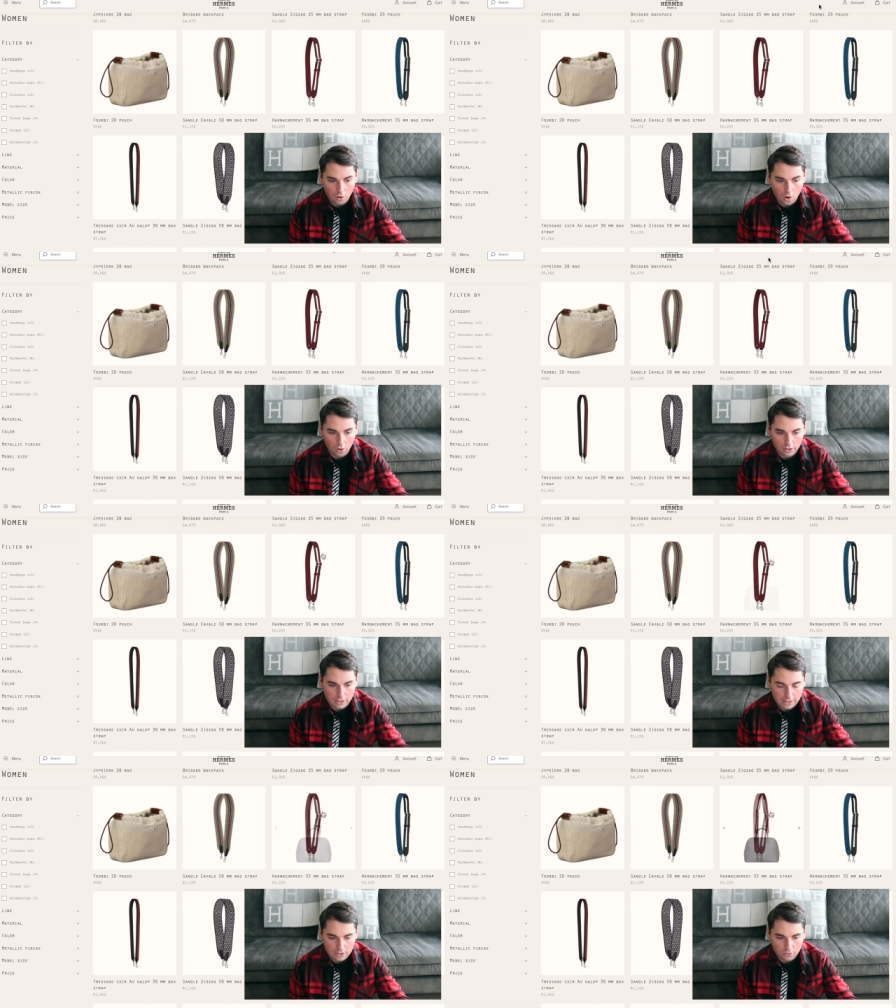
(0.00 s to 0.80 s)
are
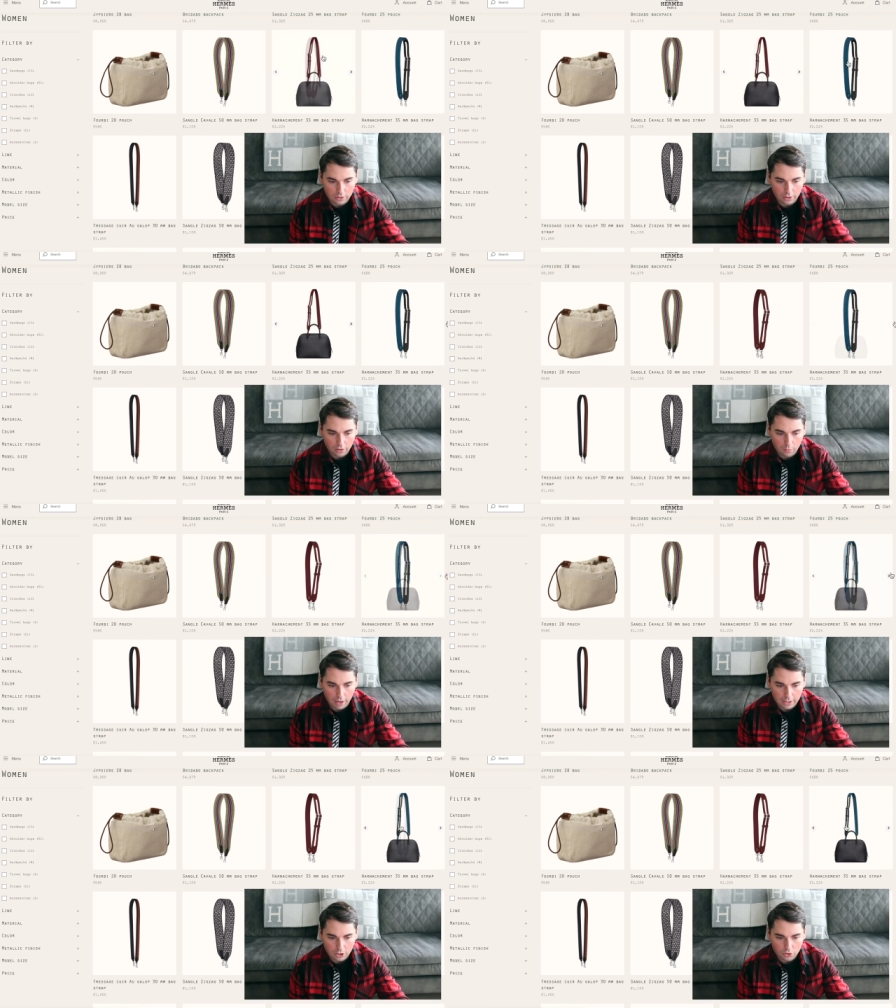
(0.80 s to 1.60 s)
these two that are
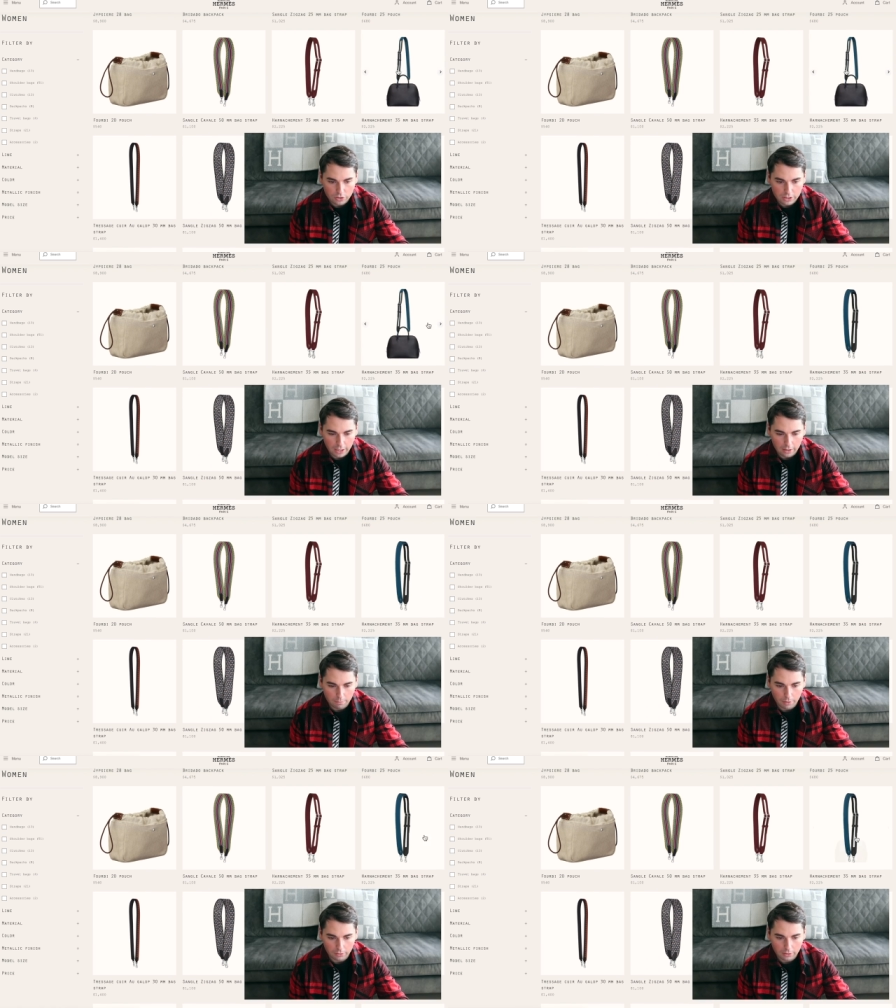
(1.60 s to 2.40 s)
quite interesting,
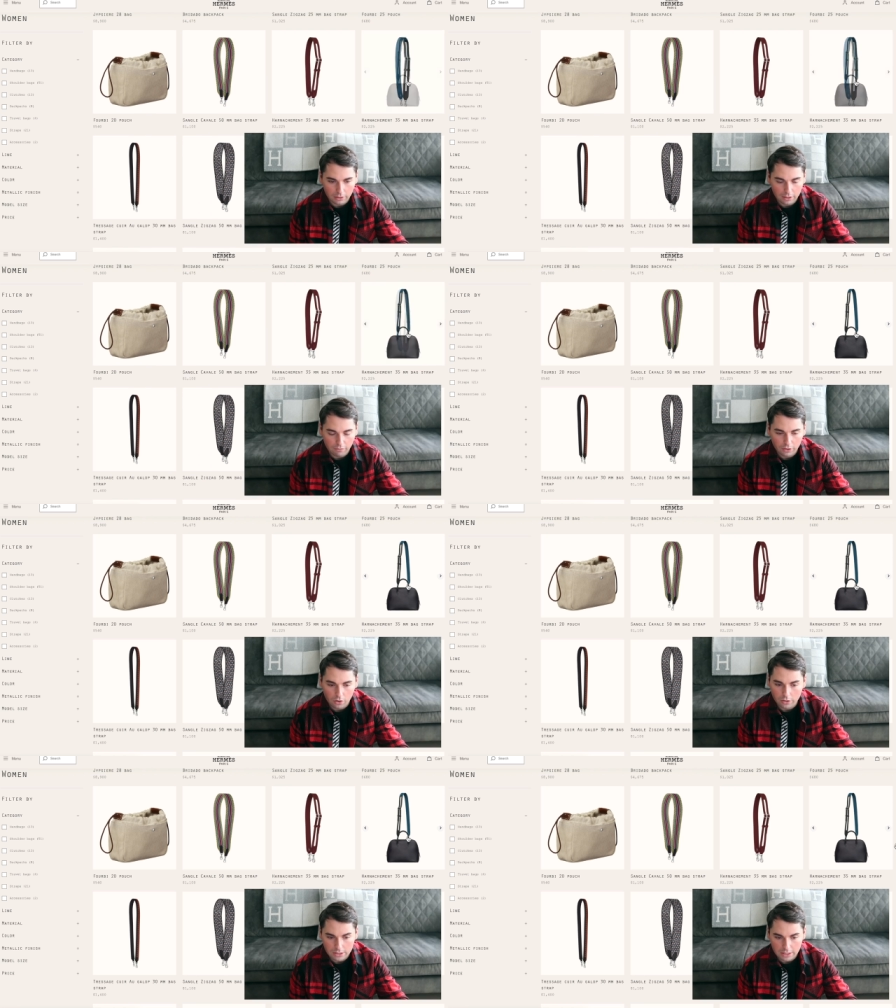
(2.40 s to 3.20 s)
but they definitely
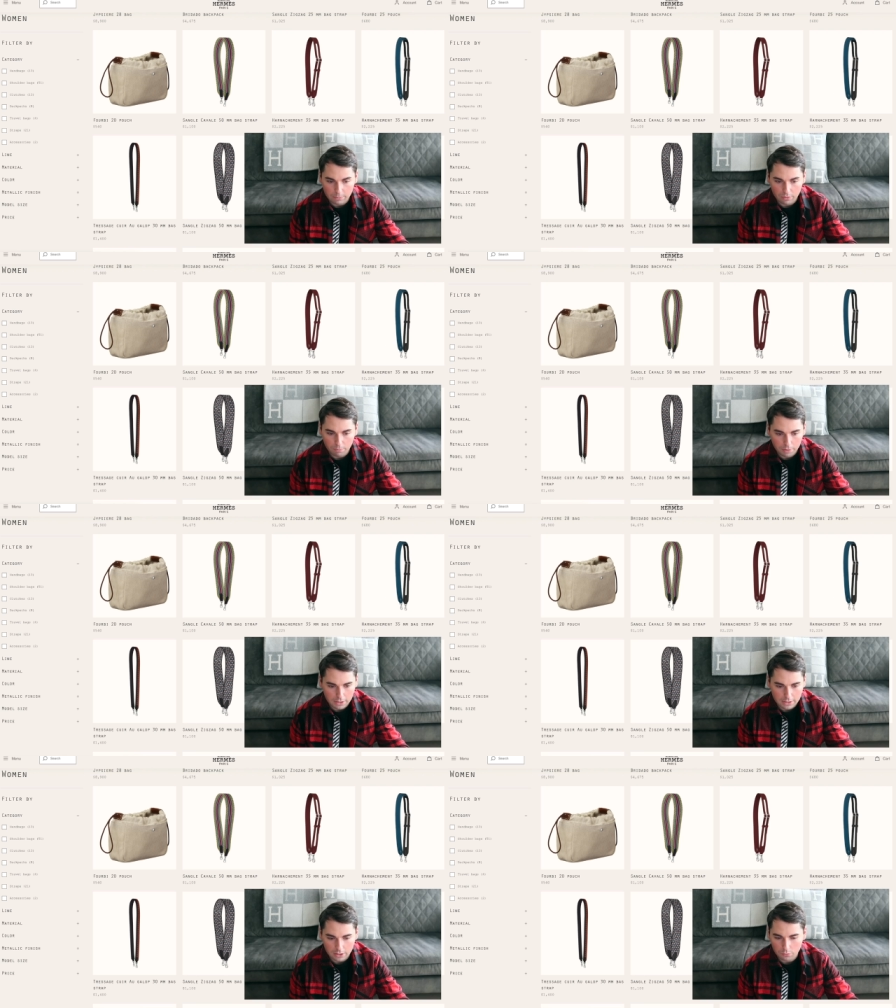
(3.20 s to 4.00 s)
are a statement
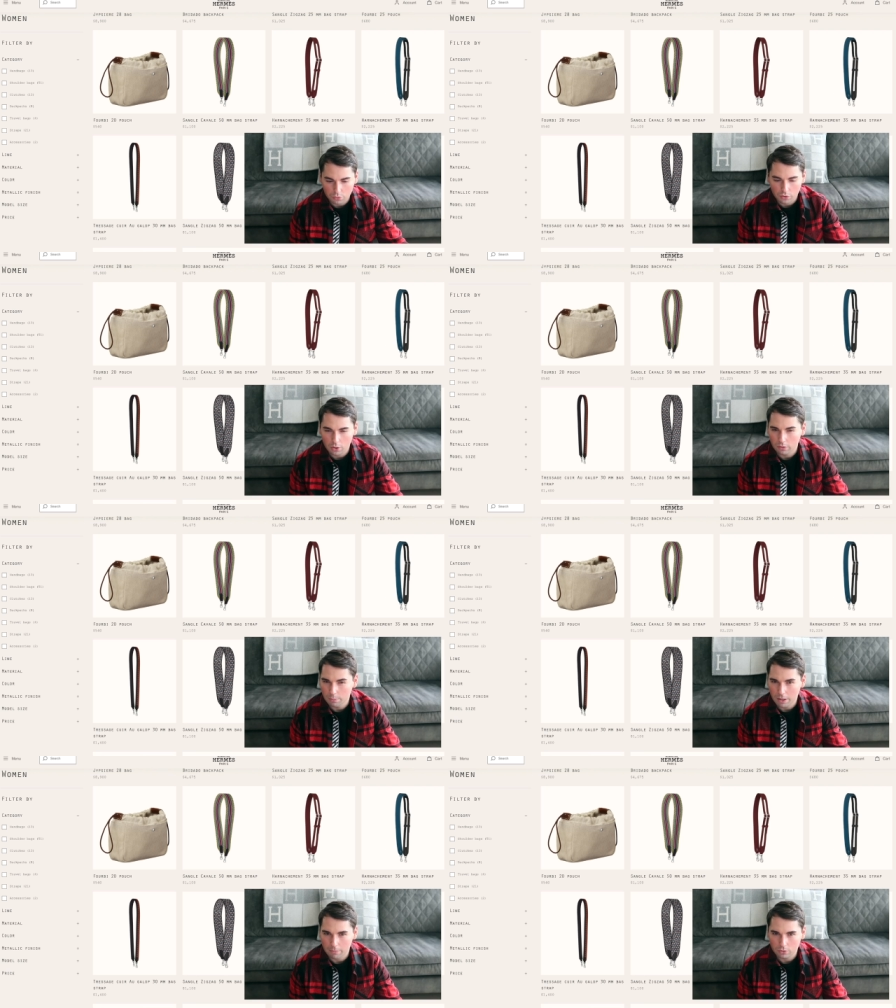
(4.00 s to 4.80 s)
piece, and you would really only
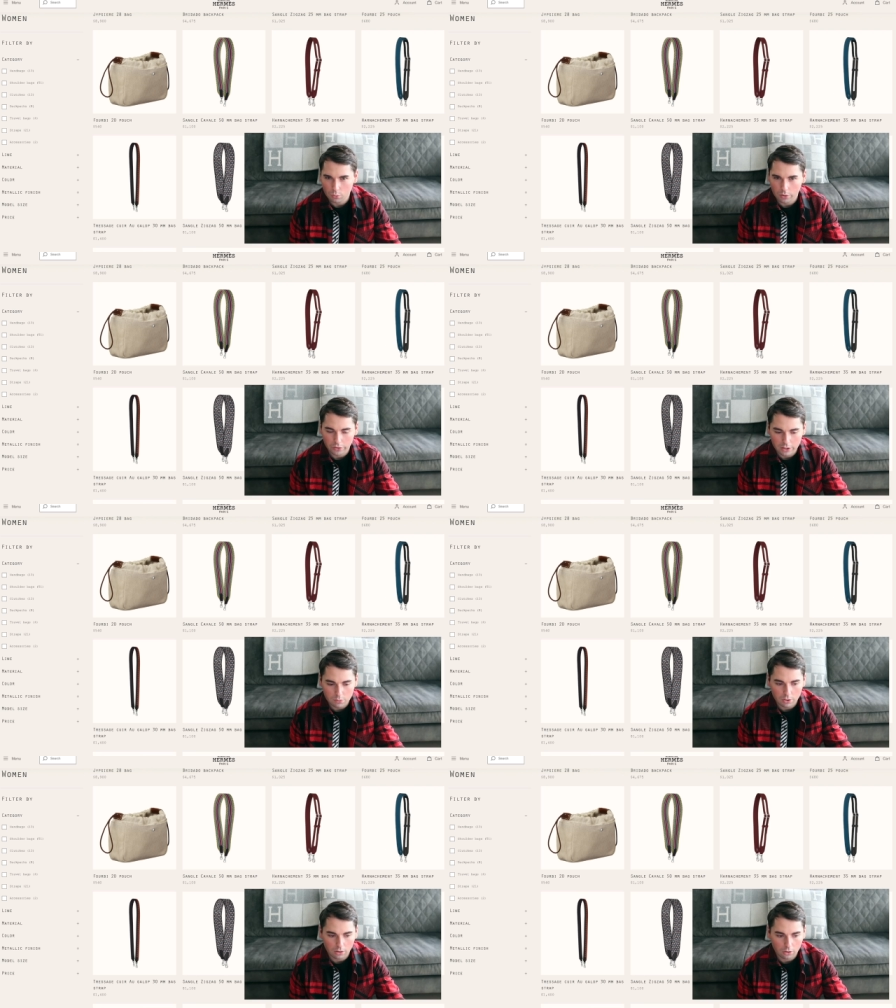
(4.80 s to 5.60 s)
be able to wear these
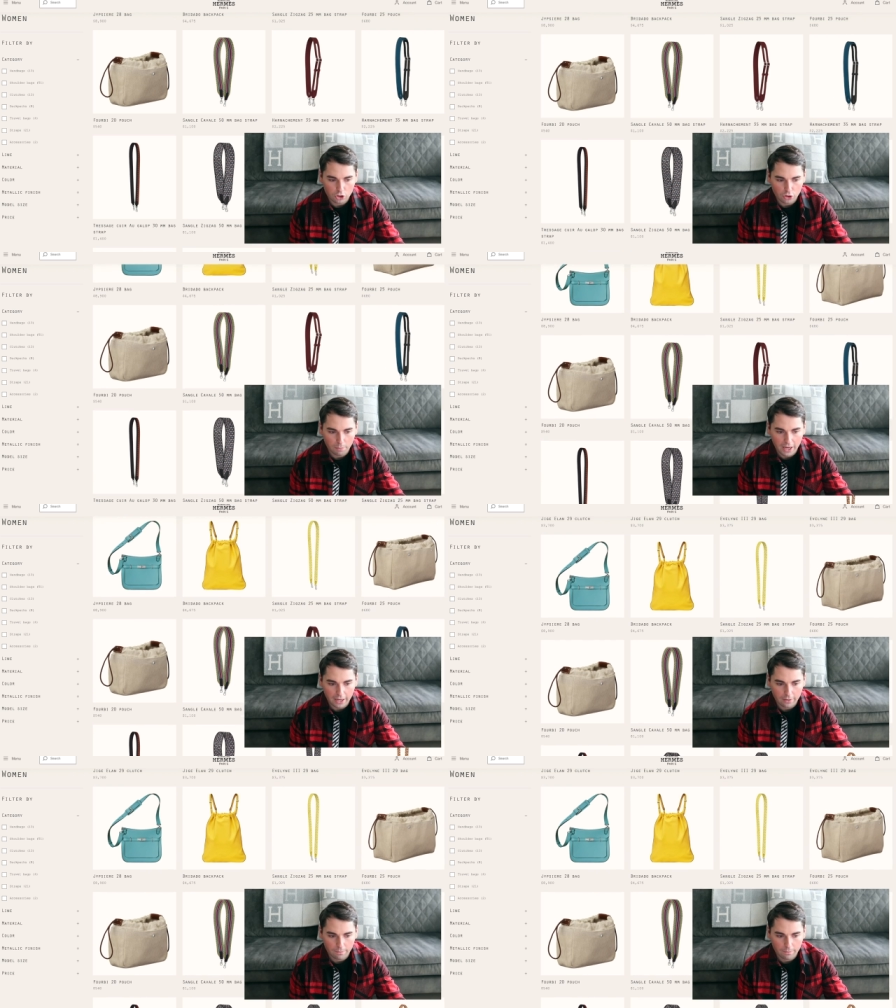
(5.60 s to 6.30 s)
with a larger bag.